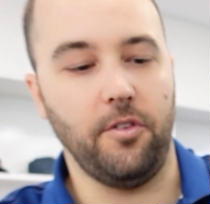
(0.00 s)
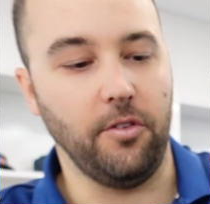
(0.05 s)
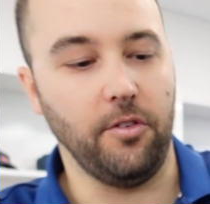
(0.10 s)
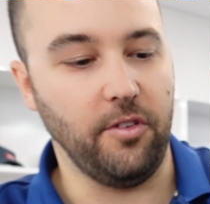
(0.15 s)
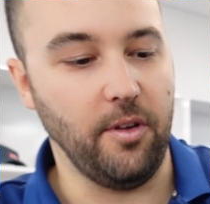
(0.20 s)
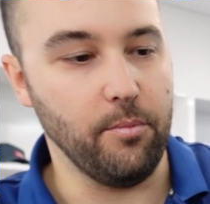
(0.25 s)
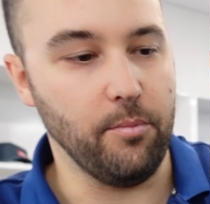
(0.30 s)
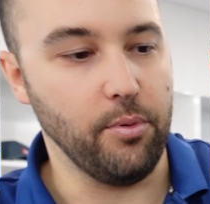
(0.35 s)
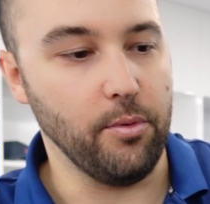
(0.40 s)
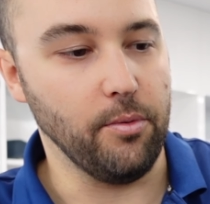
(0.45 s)
a
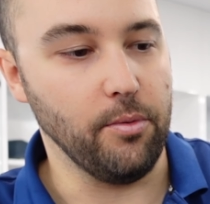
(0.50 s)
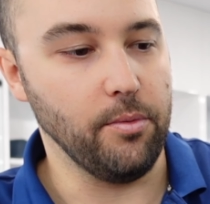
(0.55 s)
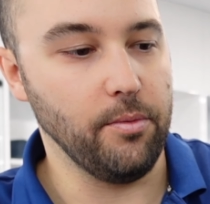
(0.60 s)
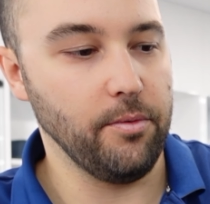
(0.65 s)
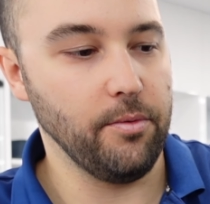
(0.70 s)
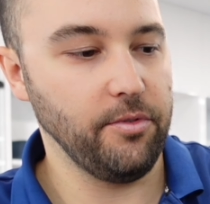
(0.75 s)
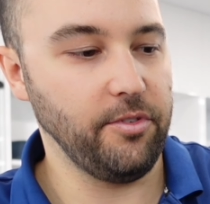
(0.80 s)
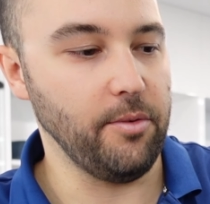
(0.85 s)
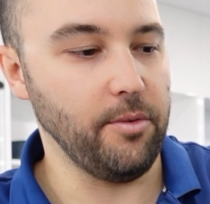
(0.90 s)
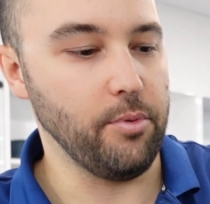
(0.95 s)
simple
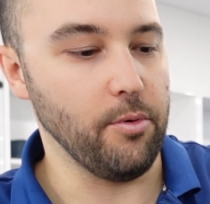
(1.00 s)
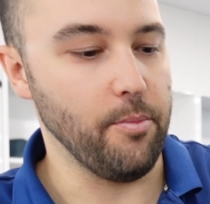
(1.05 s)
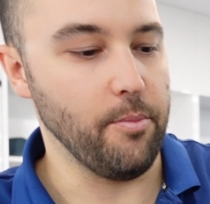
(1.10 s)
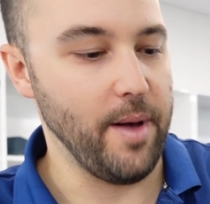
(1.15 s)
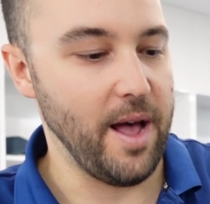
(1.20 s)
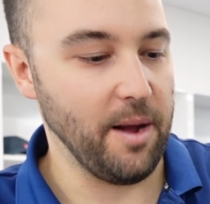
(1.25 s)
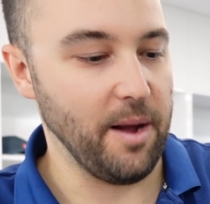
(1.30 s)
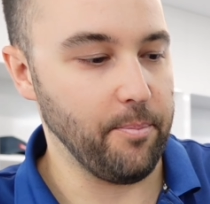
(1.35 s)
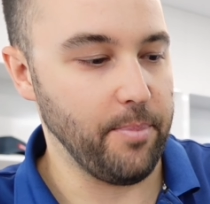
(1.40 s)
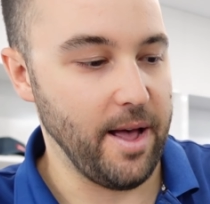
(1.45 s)

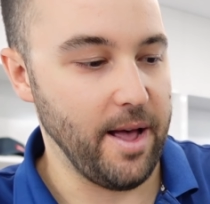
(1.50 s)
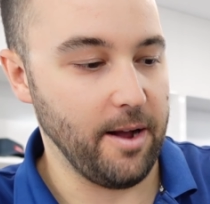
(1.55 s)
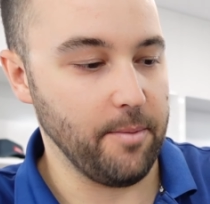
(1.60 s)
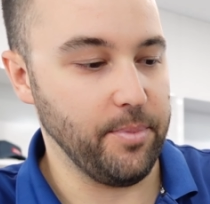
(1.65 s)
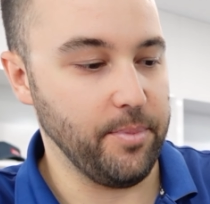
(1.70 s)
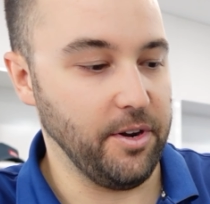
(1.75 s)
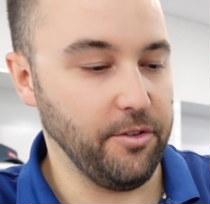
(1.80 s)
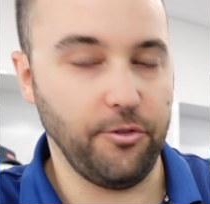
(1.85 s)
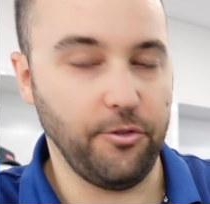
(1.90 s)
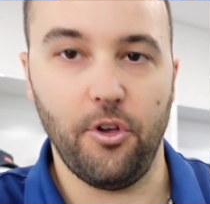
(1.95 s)
backpack,
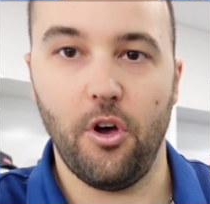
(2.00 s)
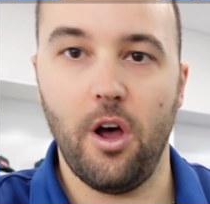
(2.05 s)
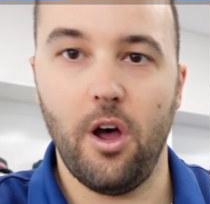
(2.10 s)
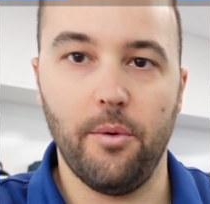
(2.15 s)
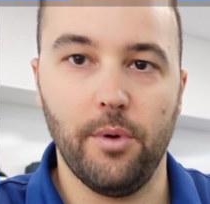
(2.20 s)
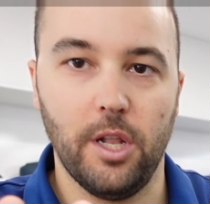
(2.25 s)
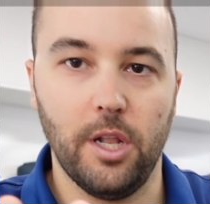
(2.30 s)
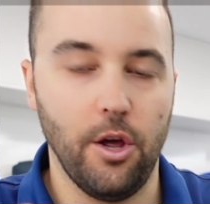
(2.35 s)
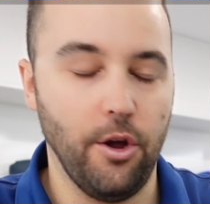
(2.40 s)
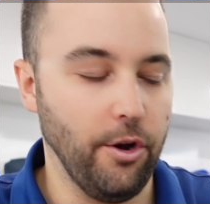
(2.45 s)
but it's Daiwa
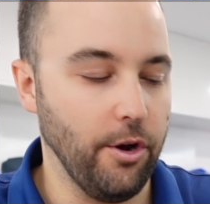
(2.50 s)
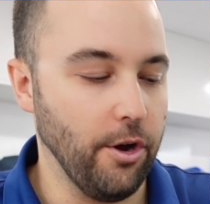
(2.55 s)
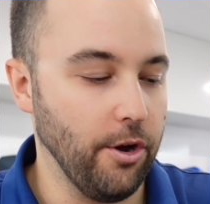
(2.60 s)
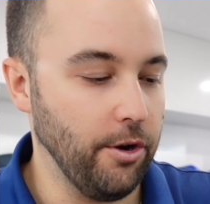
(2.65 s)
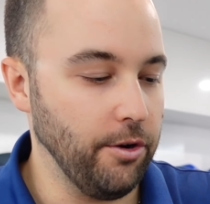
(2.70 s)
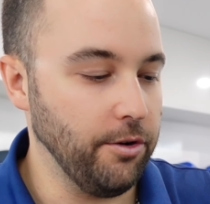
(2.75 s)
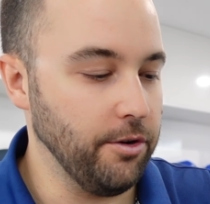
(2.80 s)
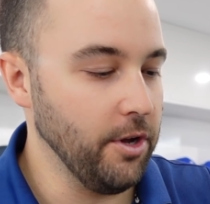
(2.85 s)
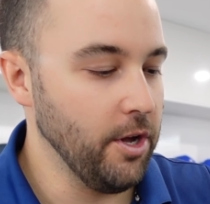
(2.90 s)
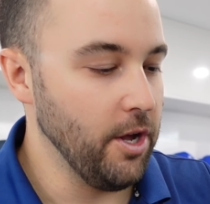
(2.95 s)

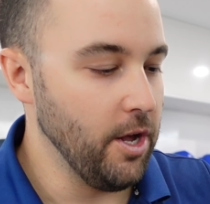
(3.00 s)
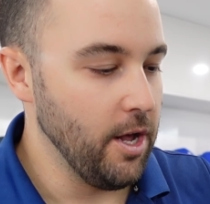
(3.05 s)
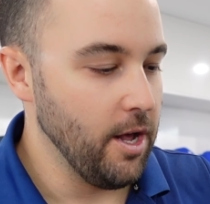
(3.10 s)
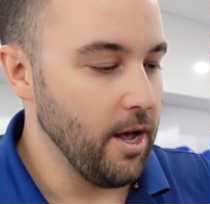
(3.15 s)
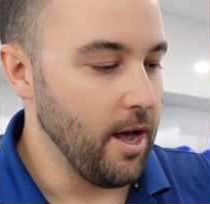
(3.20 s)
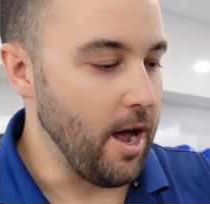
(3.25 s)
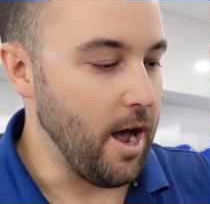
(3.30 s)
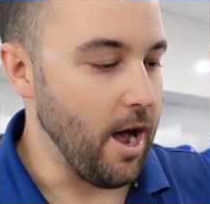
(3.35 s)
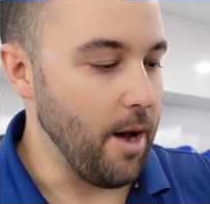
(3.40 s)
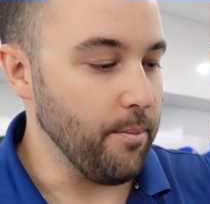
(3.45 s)
logoed.
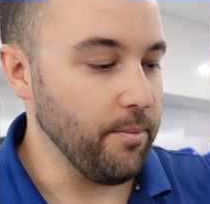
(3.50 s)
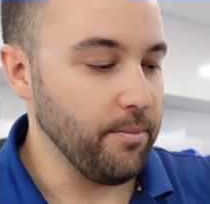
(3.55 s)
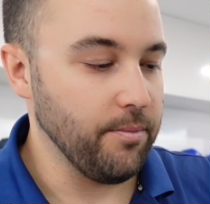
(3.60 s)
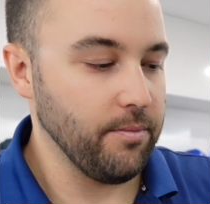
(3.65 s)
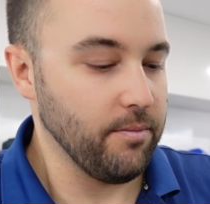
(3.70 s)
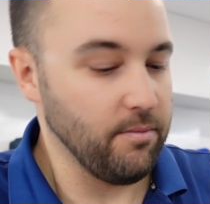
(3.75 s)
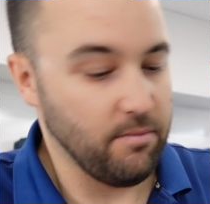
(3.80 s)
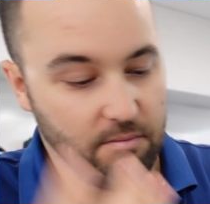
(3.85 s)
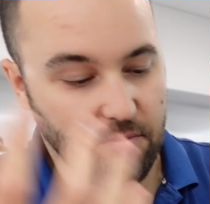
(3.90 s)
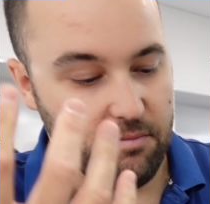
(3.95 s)

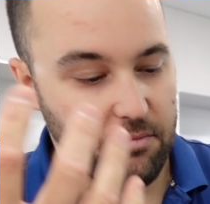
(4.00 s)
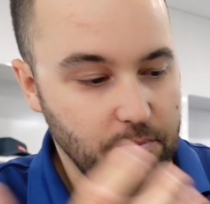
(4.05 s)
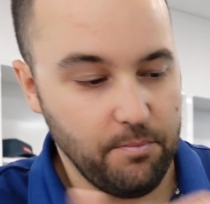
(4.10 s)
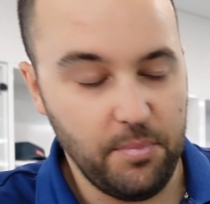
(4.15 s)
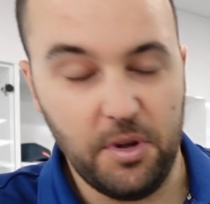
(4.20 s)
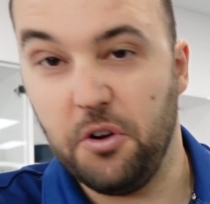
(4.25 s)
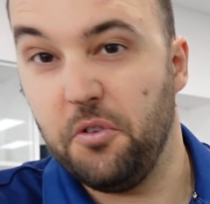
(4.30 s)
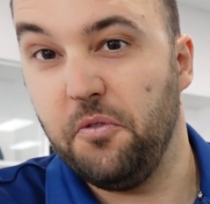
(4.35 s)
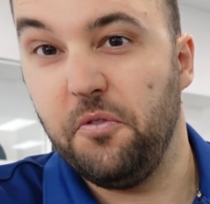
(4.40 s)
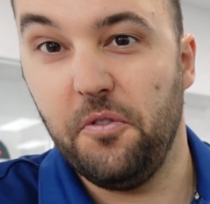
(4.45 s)

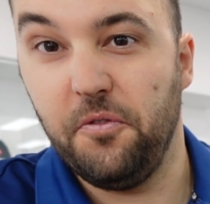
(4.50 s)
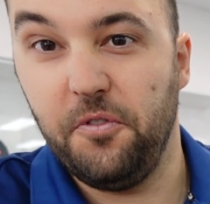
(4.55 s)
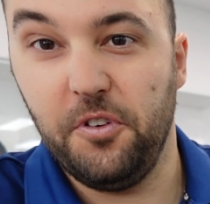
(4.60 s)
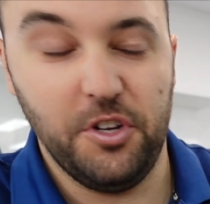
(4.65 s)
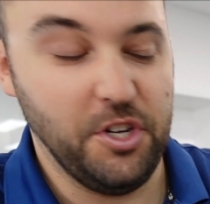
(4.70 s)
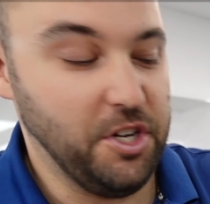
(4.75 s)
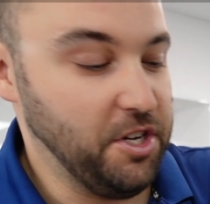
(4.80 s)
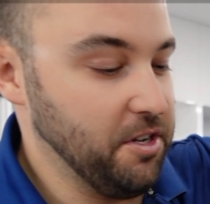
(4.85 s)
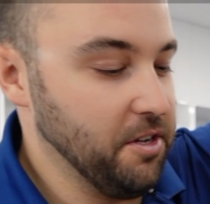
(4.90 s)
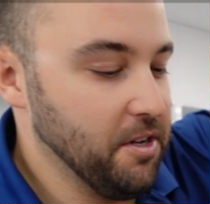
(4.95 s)
Be good for
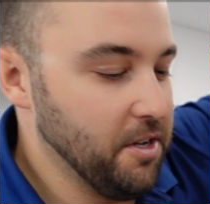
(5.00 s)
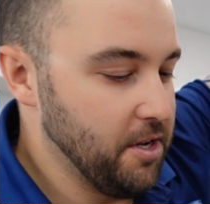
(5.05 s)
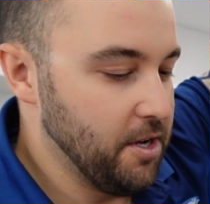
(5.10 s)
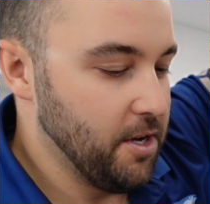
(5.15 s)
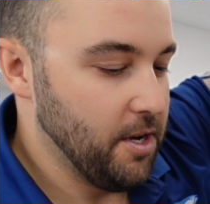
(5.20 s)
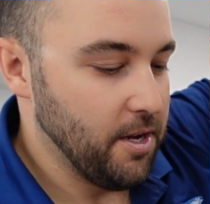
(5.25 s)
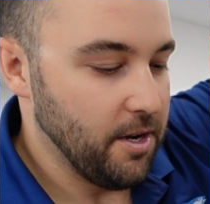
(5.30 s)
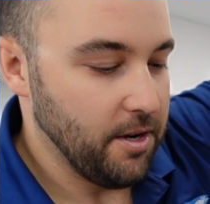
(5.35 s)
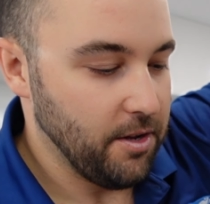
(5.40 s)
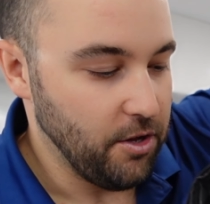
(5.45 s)
fishing.
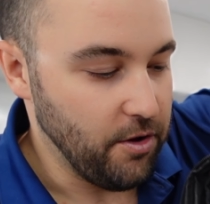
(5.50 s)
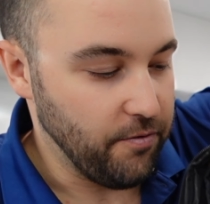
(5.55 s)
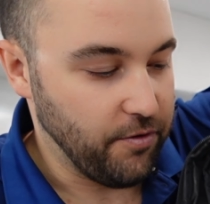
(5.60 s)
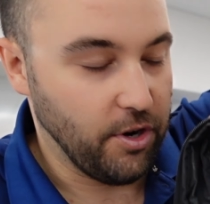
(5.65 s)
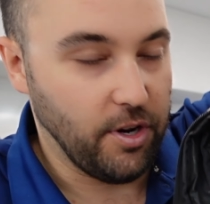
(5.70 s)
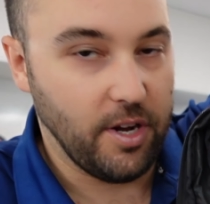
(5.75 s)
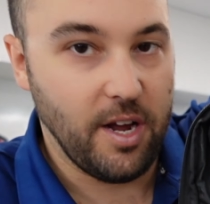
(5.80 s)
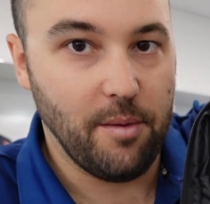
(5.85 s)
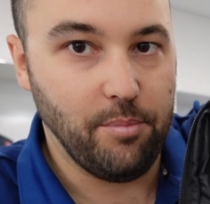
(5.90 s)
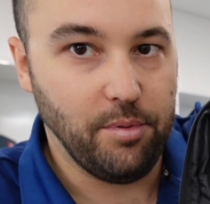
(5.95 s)
You've
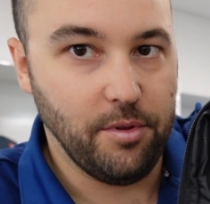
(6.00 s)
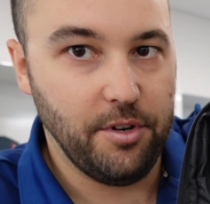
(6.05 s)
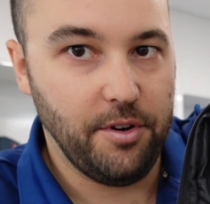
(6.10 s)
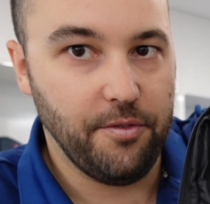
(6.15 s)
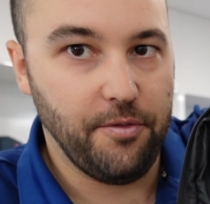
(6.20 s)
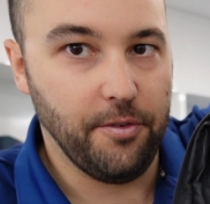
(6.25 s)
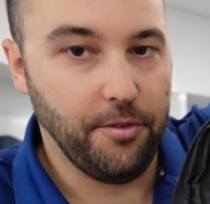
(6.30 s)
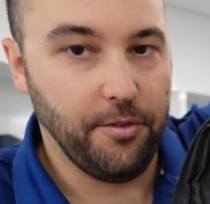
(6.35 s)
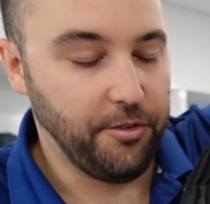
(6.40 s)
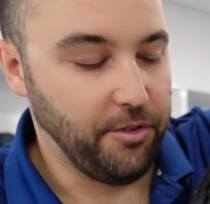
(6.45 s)
got a couple of
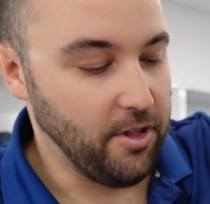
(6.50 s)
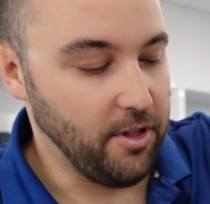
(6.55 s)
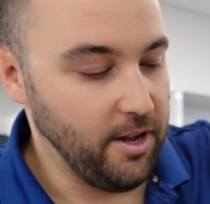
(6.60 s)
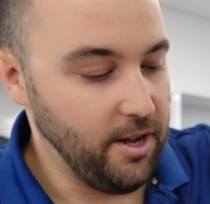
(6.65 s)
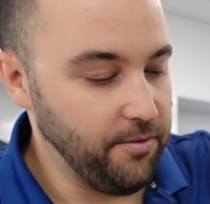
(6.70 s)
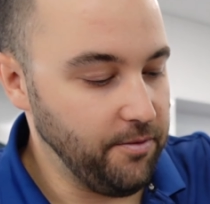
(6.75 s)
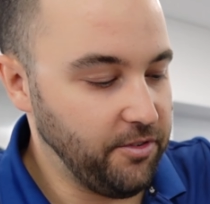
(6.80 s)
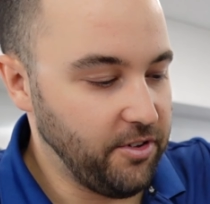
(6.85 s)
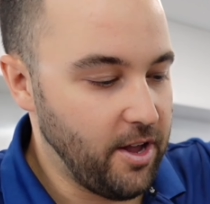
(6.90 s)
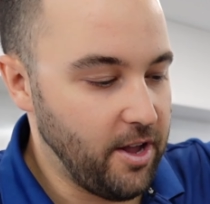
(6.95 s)
different
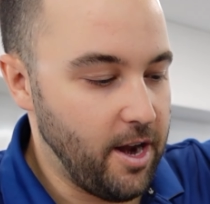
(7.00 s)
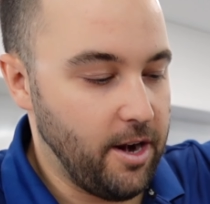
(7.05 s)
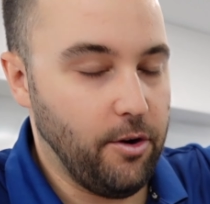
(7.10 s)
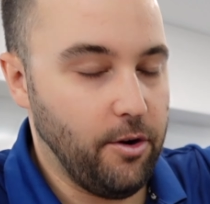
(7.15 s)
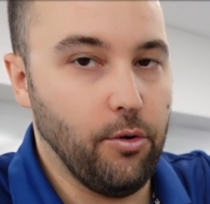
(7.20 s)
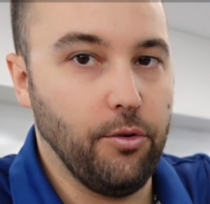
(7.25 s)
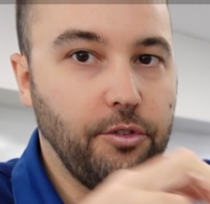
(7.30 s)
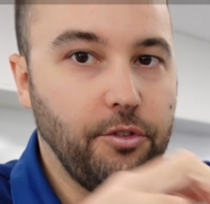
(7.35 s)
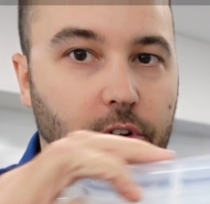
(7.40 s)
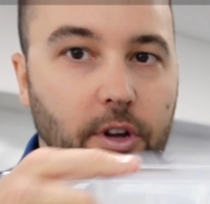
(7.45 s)
sleeves, and it
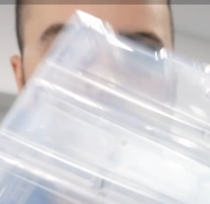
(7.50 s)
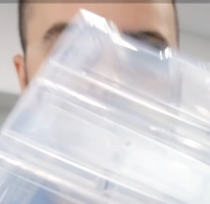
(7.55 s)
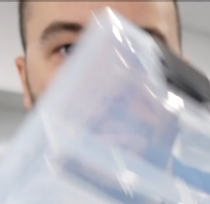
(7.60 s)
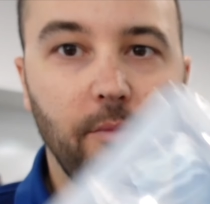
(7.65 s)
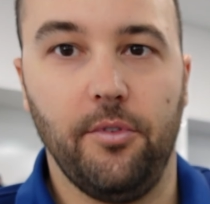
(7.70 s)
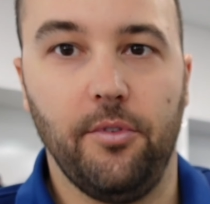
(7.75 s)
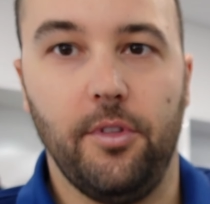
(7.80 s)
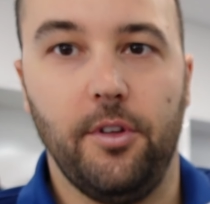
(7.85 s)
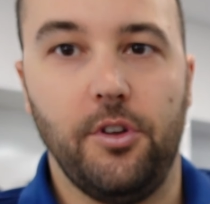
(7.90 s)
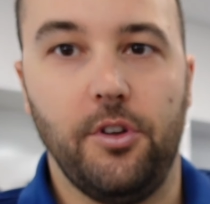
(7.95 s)
also
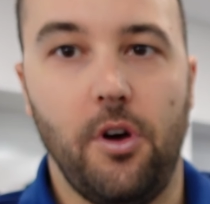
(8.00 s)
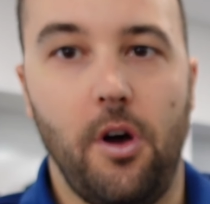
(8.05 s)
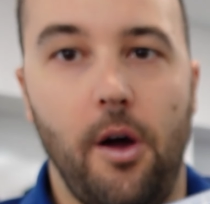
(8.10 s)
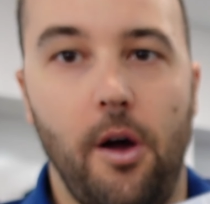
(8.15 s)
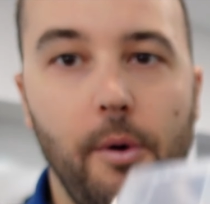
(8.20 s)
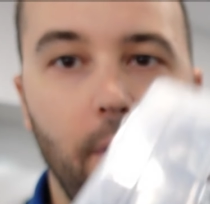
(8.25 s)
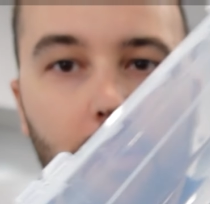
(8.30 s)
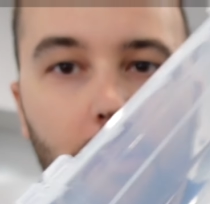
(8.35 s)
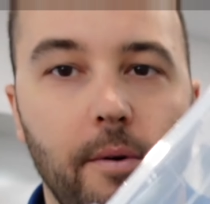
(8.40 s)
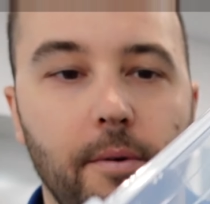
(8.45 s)
comes with a
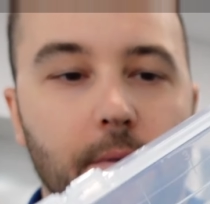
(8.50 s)
Daiwa